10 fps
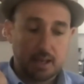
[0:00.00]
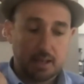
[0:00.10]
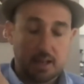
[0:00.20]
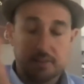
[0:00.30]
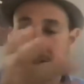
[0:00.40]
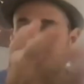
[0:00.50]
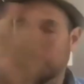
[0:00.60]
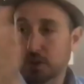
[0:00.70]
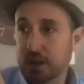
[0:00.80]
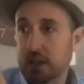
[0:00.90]
kind of a
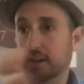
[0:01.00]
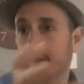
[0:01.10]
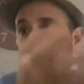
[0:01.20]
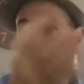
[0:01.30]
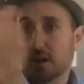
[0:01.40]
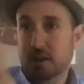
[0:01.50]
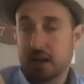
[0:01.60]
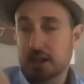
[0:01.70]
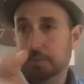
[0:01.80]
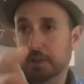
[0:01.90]
community of
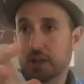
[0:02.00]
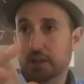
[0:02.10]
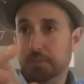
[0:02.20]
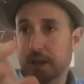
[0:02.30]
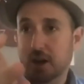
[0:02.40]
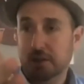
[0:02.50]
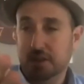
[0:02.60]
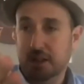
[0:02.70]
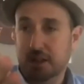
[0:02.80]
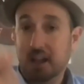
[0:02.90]
young entrepreneurs. But
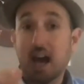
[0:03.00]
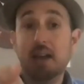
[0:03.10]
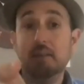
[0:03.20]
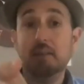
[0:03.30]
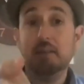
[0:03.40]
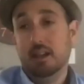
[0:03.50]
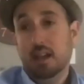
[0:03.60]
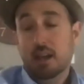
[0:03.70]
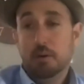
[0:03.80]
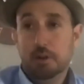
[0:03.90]
also the timing
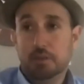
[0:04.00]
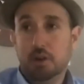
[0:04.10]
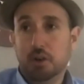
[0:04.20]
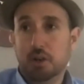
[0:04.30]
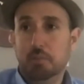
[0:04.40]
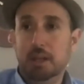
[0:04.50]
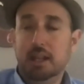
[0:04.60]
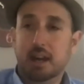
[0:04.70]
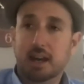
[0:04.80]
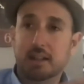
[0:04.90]
was so good,
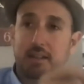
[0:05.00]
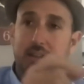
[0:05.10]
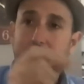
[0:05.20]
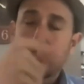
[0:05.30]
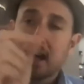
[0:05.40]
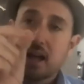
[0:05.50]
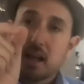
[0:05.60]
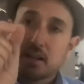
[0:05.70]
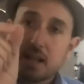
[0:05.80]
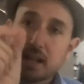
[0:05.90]
because
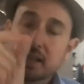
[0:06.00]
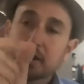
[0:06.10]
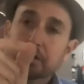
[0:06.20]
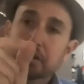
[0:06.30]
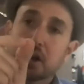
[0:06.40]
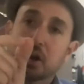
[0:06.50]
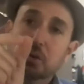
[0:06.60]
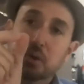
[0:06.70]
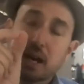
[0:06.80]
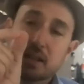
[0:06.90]
10 years ago
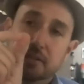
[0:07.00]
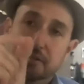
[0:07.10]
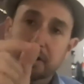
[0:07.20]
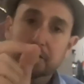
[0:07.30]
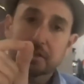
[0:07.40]
you had the first